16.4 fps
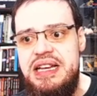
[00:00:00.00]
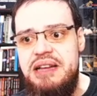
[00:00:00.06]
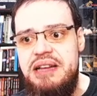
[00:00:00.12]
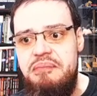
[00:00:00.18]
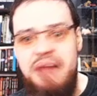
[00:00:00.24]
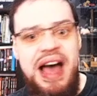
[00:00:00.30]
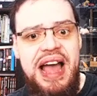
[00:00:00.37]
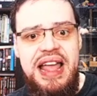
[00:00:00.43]

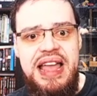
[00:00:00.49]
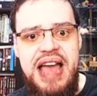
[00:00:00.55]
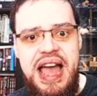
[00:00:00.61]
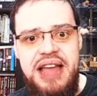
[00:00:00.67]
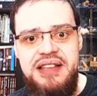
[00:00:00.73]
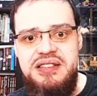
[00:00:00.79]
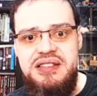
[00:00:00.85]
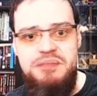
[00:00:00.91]

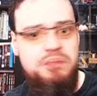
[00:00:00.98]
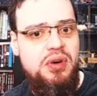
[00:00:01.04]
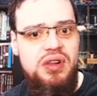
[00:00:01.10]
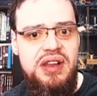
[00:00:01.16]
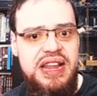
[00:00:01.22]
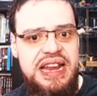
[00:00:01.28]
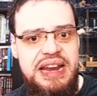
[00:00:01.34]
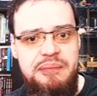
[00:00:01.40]
Manga is
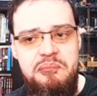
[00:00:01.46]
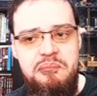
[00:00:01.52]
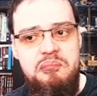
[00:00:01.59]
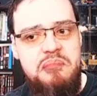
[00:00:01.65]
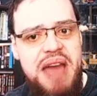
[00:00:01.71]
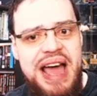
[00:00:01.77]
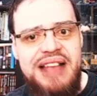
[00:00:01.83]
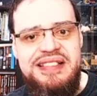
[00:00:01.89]

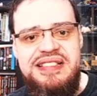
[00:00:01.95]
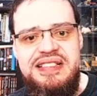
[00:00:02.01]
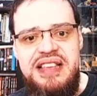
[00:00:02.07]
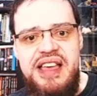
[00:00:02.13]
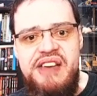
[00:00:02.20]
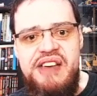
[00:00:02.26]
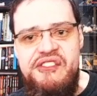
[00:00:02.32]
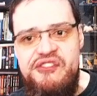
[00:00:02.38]
pulling
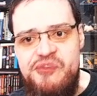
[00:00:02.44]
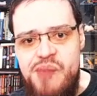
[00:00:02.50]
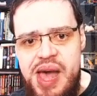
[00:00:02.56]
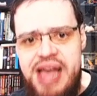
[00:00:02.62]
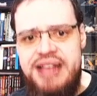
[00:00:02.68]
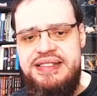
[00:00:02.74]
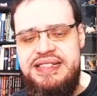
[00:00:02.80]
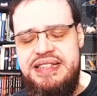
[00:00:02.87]
massive
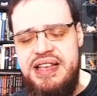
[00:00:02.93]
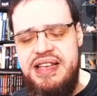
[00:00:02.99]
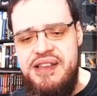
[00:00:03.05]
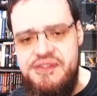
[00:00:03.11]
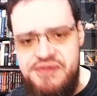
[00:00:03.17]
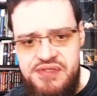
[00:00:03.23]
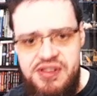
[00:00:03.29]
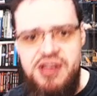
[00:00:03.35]

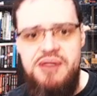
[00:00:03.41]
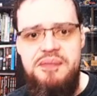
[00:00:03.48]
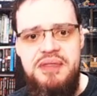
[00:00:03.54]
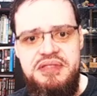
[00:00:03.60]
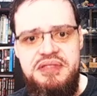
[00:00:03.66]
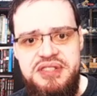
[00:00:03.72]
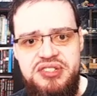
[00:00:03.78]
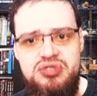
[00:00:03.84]

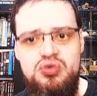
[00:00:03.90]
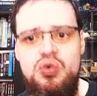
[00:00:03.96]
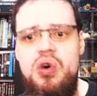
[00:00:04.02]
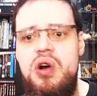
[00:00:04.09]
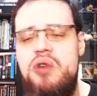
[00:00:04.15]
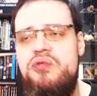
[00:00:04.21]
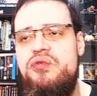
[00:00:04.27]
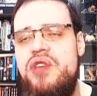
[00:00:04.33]
numbers,
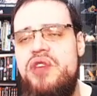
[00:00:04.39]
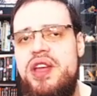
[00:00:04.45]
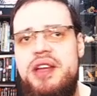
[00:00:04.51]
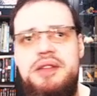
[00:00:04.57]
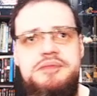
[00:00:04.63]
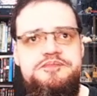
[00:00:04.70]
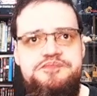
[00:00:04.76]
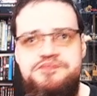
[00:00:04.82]

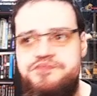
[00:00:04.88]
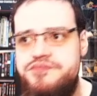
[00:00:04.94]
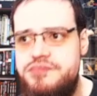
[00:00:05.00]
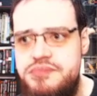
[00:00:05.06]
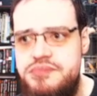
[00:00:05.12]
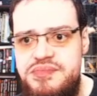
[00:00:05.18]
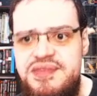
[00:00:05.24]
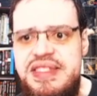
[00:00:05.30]
dwarfing
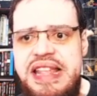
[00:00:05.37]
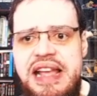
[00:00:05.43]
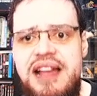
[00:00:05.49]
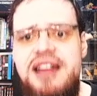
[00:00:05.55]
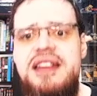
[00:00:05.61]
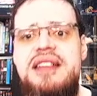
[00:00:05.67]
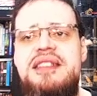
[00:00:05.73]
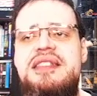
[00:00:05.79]

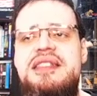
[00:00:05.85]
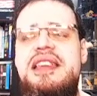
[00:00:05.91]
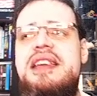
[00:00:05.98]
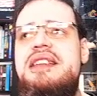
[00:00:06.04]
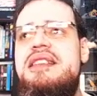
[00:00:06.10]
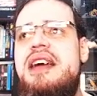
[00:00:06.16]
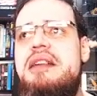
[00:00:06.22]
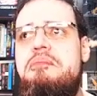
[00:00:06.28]

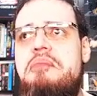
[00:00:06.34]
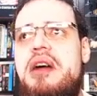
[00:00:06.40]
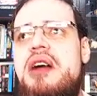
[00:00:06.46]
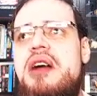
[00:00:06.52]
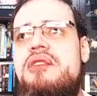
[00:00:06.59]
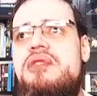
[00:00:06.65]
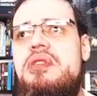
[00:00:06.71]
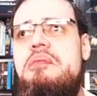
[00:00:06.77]
anything that
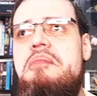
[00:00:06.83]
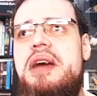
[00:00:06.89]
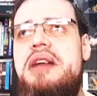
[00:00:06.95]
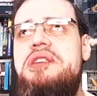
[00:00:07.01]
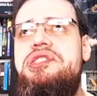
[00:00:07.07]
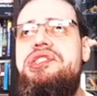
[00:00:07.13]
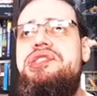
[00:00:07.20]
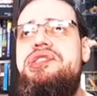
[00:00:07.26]
Marvel
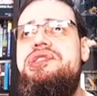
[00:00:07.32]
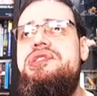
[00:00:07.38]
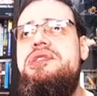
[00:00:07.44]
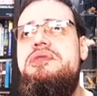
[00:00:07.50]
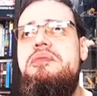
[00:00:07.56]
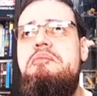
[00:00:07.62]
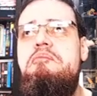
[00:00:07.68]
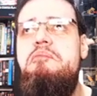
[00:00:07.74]
manages
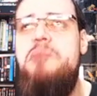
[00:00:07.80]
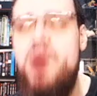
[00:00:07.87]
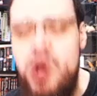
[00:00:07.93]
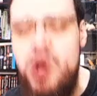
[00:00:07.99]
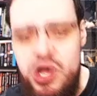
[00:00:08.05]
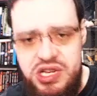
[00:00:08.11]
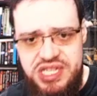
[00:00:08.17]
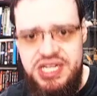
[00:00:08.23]
to
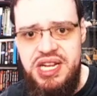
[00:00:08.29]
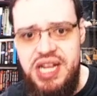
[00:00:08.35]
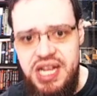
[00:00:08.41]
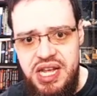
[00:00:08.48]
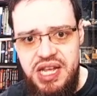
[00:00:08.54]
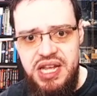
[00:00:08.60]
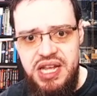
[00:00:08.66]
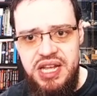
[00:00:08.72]
put
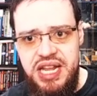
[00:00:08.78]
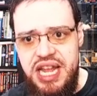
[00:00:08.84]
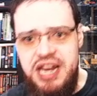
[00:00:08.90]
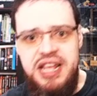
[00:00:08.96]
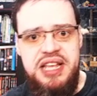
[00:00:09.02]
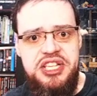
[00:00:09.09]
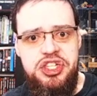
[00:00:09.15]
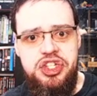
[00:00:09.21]
that
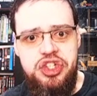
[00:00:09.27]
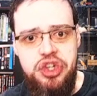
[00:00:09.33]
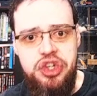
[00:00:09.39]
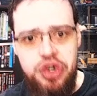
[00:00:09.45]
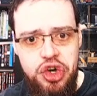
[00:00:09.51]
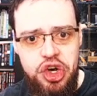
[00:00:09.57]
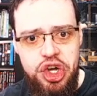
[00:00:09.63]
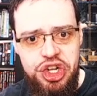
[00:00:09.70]
is
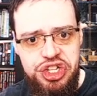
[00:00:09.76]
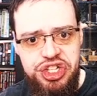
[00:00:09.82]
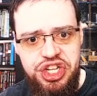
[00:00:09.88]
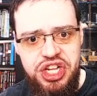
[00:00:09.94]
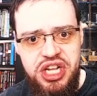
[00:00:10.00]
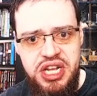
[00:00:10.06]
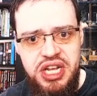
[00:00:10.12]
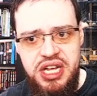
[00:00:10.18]

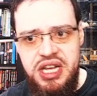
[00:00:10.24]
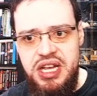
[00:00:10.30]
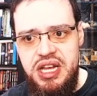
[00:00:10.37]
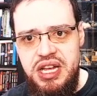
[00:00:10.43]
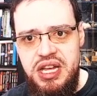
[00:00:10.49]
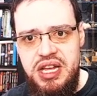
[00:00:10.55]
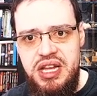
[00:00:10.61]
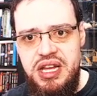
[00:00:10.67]
good.
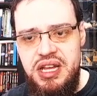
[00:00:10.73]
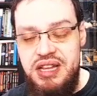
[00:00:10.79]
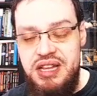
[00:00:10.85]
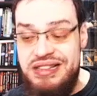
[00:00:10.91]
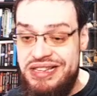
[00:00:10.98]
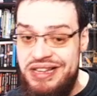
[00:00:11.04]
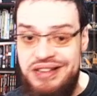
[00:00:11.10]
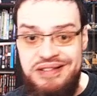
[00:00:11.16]

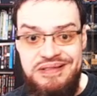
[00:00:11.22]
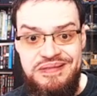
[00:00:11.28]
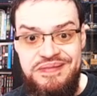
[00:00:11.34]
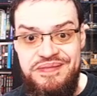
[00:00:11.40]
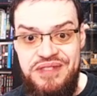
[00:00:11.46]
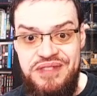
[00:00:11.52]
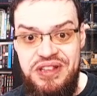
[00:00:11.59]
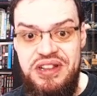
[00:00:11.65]
So,
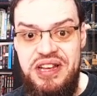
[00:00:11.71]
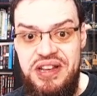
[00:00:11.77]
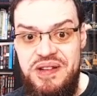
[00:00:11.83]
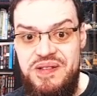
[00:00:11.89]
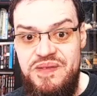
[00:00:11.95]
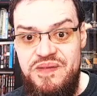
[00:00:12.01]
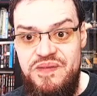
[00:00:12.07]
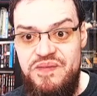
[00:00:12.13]
you
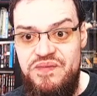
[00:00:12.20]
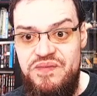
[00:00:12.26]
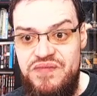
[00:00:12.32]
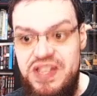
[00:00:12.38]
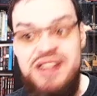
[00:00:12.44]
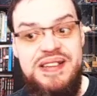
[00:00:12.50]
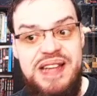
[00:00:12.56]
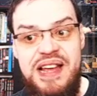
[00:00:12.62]
know,
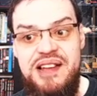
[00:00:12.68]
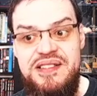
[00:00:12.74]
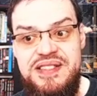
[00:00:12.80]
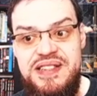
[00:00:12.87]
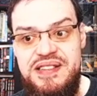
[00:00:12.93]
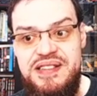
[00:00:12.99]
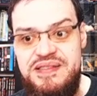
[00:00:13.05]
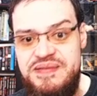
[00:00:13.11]

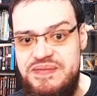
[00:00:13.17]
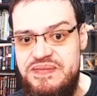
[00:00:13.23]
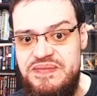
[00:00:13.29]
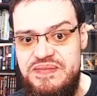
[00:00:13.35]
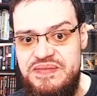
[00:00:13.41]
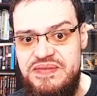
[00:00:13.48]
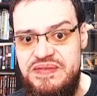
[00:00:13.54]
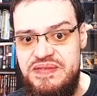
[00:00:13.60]
10,000
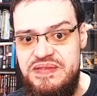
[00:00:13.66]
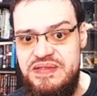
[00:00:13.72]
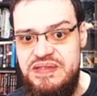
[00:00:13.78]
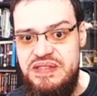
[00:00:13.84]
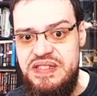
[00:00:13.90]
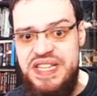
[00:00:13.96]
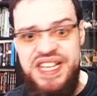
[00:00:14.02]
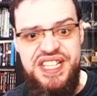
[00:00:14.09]

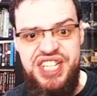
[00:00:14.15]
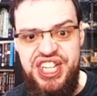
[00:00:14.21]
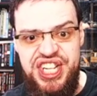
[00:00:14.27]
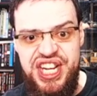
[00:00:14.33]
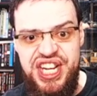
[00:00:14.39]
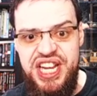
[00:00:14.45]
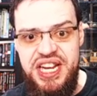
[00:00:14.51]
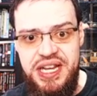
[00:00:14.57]
is
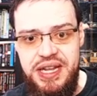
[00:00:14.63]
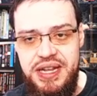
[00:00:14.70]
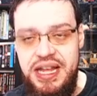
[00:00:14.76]
shitty,